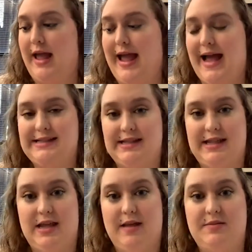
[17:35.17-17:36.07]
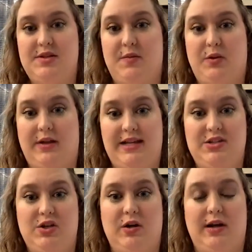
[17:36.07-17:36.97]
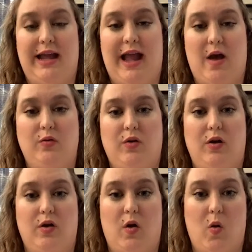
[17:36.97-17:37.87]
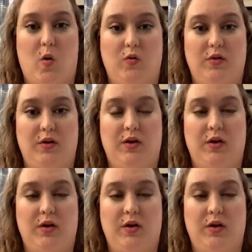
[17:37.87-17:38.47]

ask them to place your account on hold,